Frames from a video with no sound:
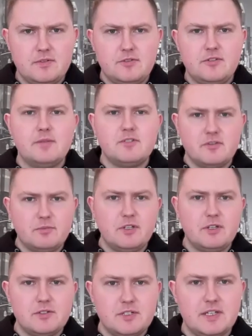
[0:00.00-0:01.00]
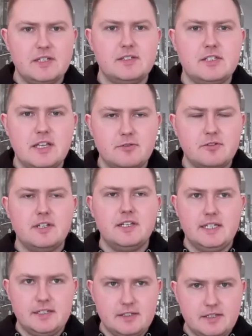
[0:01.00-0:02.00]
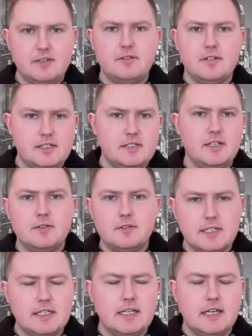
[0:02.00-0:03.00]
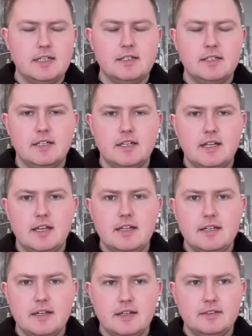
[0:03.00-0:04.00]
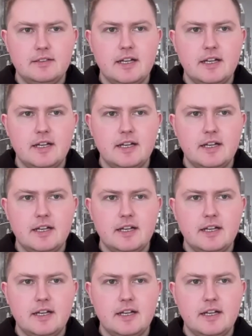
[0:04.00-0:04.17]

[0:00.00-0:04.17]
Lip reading: Dreams of beauty, secretly, secretly, secretly. Yeah, yeah.